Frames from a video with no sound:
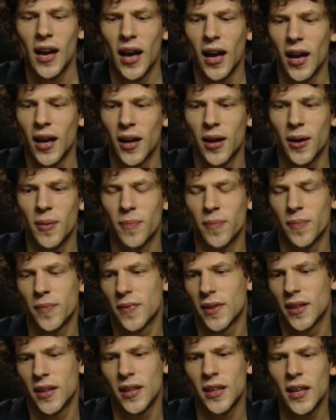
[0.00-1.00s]

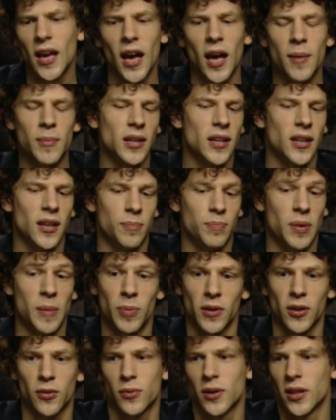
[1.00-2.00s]
Yeah, I mean, and
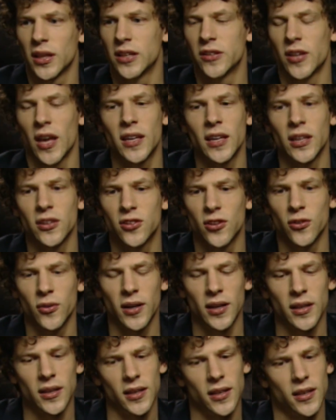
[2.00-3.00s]
people are really taking to
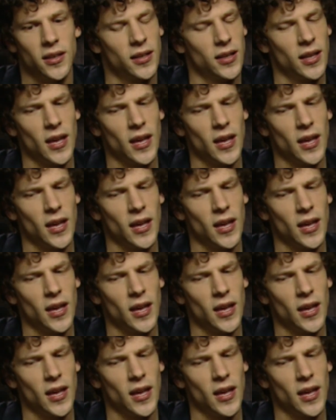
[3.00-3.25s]
it.